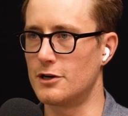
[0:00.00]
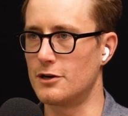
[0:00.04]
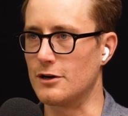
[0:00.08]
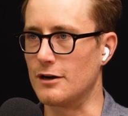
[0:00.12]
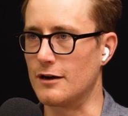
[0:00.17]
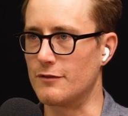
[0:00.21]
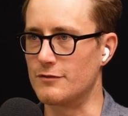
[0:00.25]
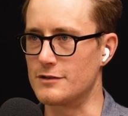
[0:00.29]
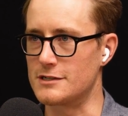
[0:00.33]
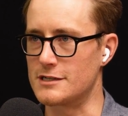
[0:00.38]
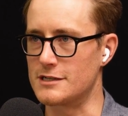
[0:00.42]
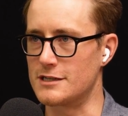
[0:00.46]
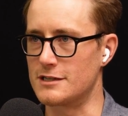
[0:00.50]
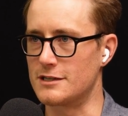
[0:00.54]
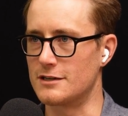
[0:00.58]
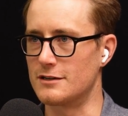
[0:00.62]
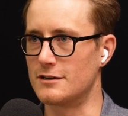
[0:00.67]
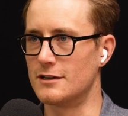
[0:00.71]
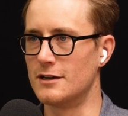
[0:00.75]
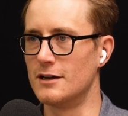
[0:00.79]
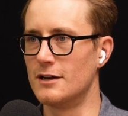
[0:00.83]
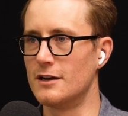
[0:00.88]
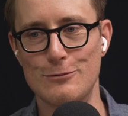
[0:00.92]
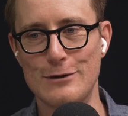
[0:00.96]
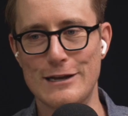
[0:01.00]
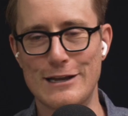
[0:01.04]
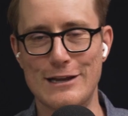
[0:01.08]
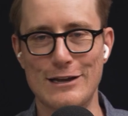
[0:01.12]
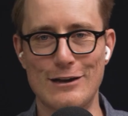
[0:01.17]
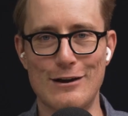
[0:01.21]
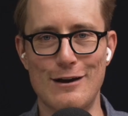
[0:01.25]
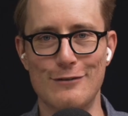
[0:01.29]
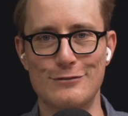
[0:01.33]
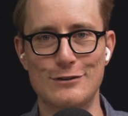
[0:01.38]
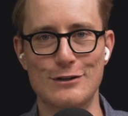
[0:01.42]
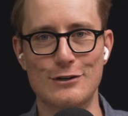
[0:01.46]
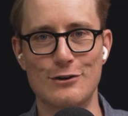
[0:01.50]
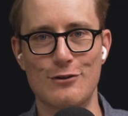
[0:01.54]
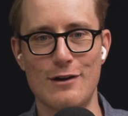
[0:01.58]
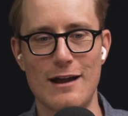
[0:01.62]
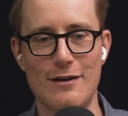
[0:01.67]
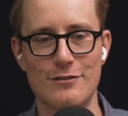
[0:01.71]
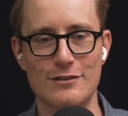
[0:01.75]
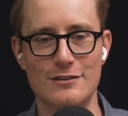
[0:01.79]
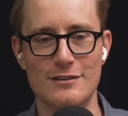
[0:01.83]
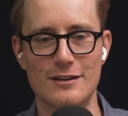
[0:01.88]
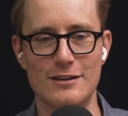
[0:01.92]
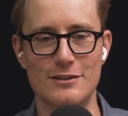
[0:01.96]
Obviously we can often
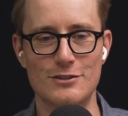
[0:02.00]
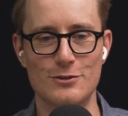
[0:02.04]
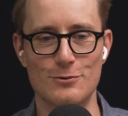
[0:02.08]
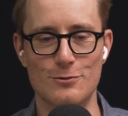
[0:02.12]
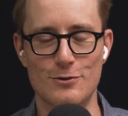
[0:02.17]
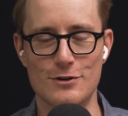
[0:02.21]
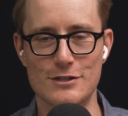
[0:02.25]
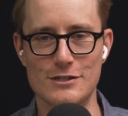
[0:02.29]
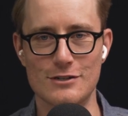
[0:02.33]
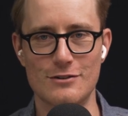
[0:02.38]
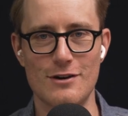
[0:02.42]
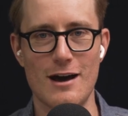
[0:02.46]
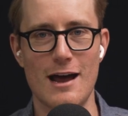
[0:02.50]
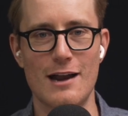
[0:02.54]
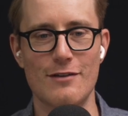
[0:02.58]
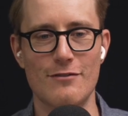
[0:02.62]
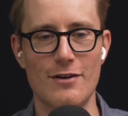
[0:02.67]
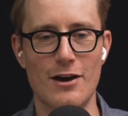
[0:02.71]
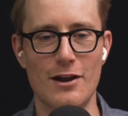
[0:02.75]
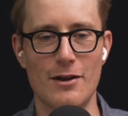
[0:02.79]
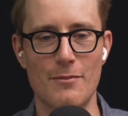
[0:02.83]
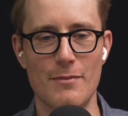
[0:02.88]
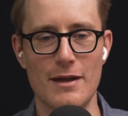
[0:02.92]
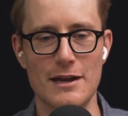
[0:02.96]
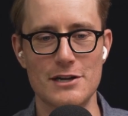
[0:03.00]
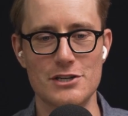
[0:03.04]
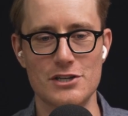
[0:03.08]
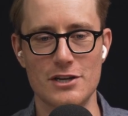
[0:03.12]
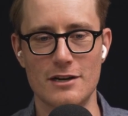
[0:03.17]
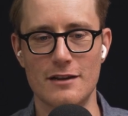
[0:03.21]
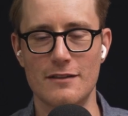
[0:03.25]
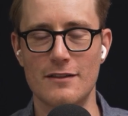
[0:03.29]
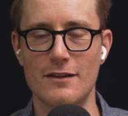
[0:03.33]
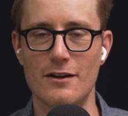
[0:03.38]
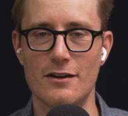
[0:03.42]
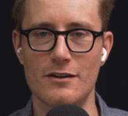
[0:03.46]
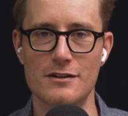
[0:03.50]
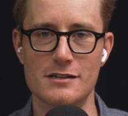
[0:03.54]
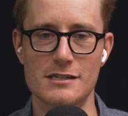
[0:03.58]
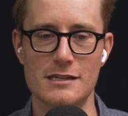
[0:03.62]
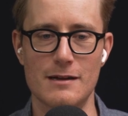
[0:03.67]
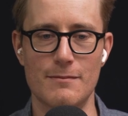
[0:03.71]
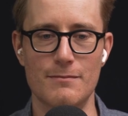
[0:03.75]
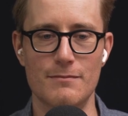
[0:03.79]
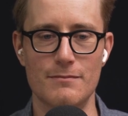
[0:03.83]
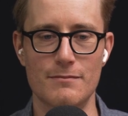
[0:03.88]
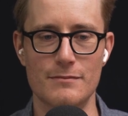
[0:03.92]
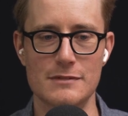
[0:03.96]
gravitate towards a lot of automation, and there are
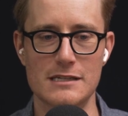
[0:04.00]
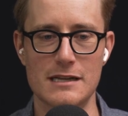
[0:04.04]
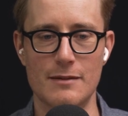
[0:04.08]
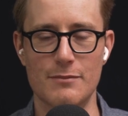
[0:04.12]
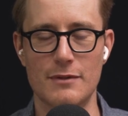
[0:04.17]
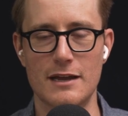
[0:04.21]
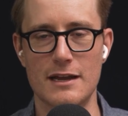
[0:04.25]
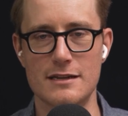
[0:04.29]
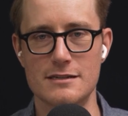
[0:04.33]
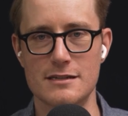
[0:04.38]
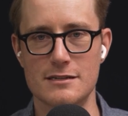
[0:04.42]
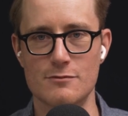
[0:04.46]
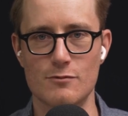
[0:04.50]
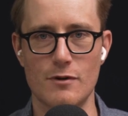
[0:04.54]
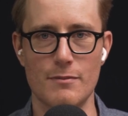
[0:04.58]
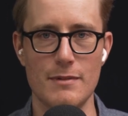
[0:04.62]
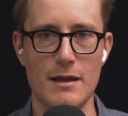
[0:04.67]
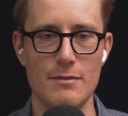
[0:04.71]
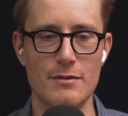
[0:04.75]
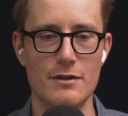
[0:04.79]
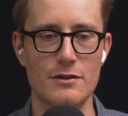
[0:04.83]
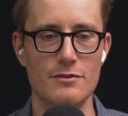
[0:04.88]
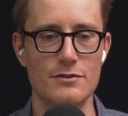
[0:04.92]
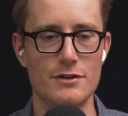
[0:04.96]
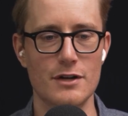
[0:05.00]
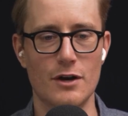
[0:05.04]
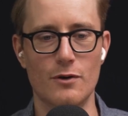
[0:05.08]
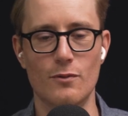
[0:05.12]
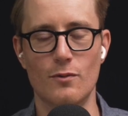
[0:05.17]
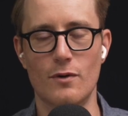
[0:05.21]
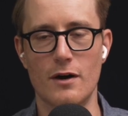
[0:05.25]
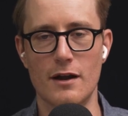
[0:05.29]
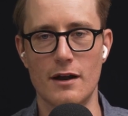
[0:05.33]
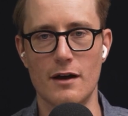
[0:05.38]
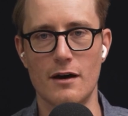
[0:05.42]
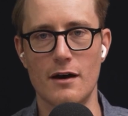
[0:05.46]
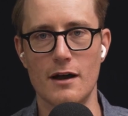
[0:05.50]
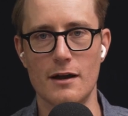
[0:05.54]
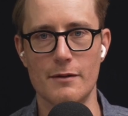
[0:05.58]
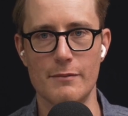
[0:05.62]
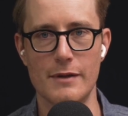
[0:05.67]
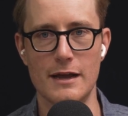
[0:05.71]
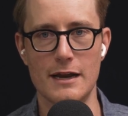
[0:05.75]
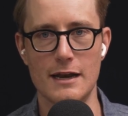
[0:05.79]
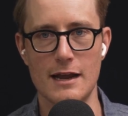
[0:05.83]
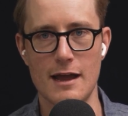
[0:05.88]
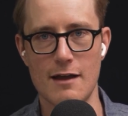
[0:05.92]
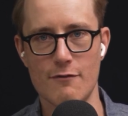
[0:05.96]
some cases where maybe you don't want to
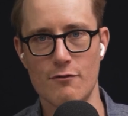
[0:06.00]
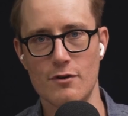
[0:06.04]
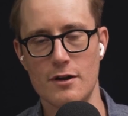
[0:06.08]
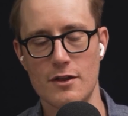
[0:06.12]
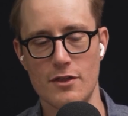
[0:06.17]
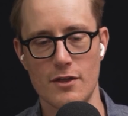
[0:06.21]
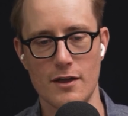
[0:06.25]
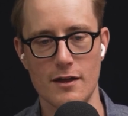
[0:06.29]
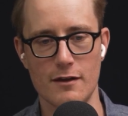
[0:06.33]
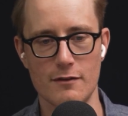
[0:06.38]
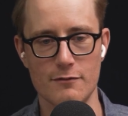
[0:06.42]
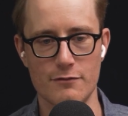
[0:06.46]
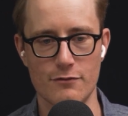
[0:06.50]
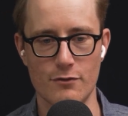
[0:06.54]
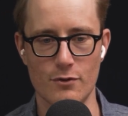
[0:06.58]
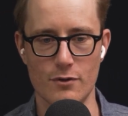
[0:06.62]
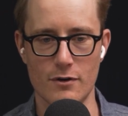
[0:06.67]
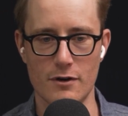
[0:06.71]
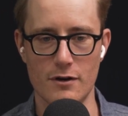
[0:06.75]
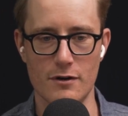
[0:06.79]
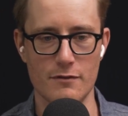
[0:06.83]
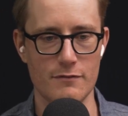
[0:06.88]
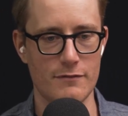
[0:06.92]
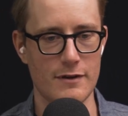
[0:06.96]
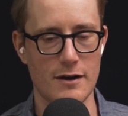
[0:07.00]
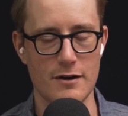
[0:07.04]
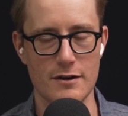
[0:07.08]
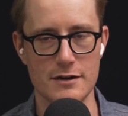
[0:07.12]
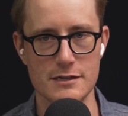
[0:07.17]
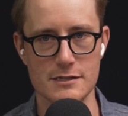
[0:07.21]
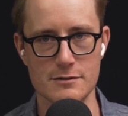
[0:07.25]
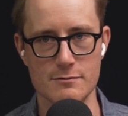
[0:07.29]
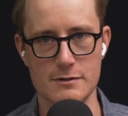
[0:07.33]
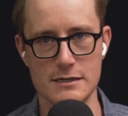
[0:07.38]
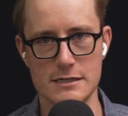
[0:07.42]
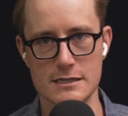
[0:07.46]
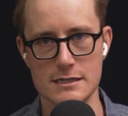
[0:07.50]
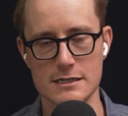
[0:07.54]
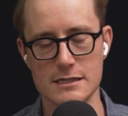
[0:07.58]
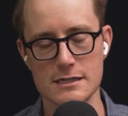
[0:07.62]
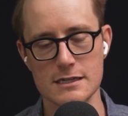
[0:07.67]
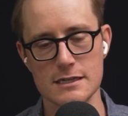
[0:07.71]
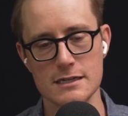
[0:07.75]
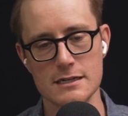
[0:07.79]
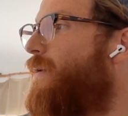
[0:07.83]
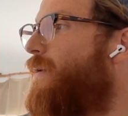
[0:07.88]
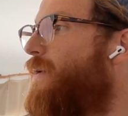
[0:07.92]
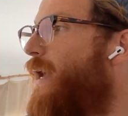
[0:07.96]
automate everything for various
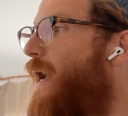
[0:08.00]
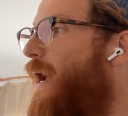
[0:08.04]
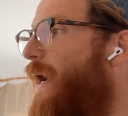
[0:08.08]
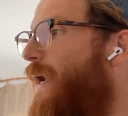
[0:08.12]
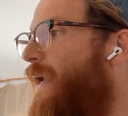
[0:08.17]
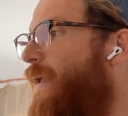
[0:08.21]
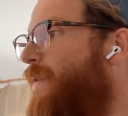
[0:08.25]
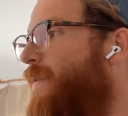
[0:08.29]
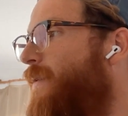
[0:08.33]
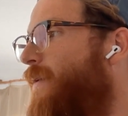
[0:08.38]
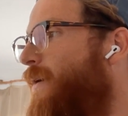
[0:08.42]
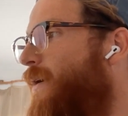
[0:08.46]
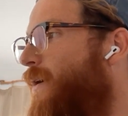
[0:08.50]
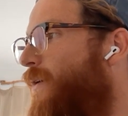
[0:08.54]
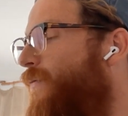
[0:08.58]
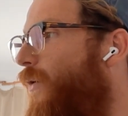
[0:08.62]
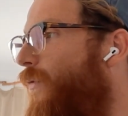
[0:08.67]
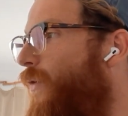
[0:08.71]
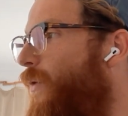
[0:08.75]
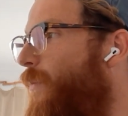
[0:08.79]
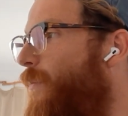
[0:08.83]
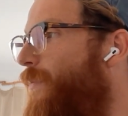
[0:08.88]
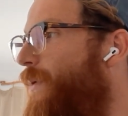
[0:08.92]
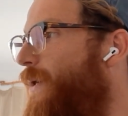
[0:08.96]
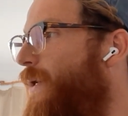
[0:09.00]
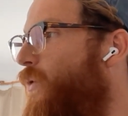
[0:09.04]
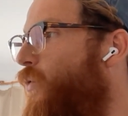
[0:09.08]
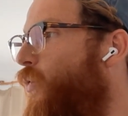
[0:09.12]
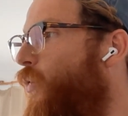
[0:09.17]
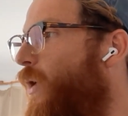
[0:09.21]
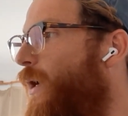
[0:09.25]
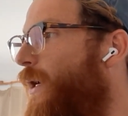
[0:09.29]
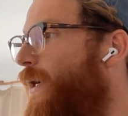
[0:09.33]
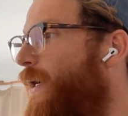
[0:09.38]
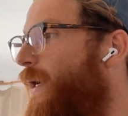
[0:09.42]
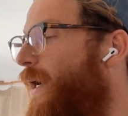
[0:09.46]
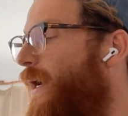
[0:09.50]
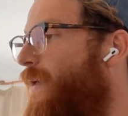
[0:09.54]
reasons. Yeah, I can think of a big one.